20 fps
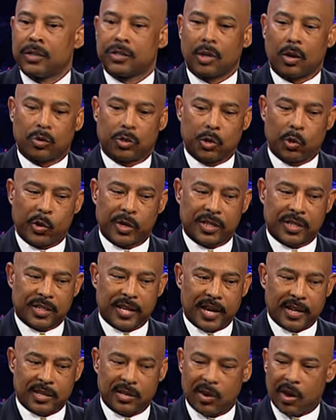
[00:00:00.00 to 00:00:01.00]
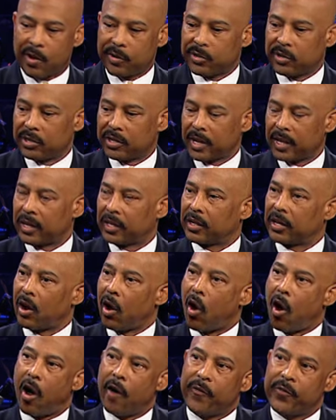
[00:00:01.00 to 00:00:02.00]
So to assess an officer and say that
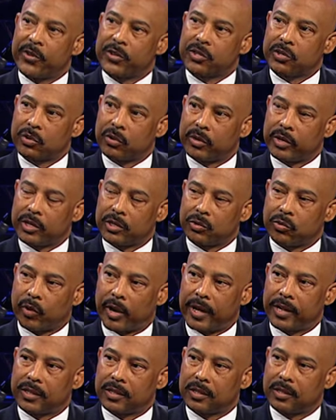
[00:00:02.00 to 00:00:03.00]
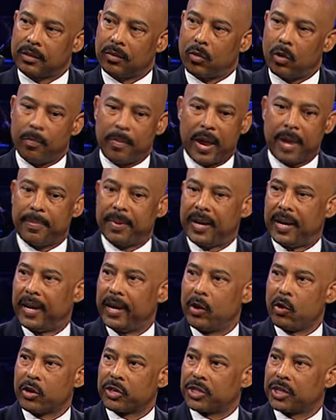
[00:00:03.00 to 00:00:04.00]
the officer is racist, well, maybe
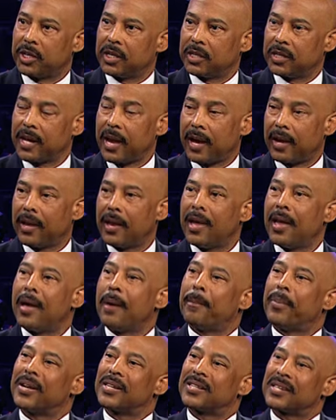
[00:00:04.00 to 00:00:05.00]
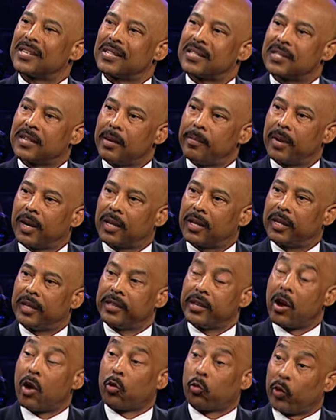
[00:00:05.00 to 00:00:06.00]
he or she is not but
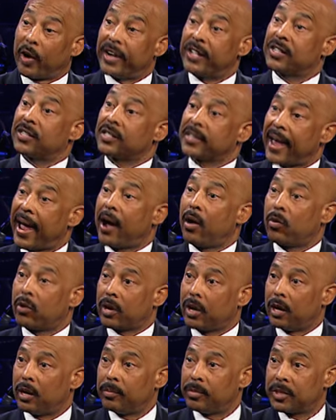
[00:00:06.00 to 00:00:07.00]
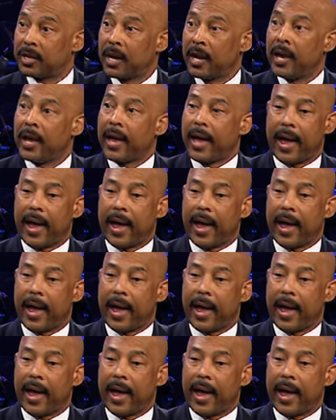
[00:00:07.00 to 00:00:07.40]
systemically there are racist outcomes.